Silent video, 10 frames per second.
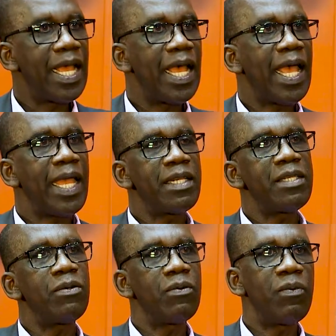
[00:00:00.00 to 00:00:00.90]

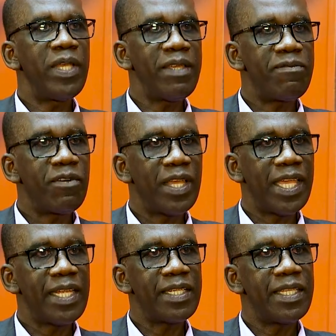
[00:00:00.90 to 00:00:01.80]
And we
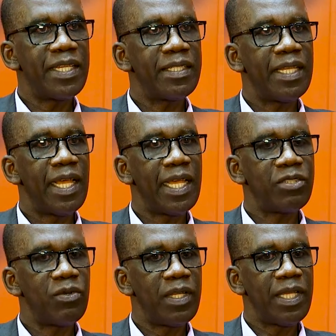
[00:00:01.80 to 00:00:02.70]
forget that
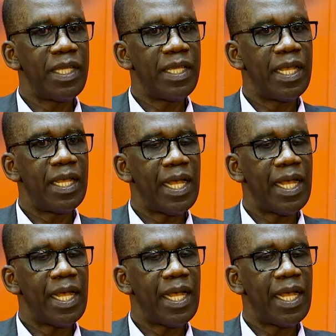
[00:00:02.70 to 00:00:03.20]
actually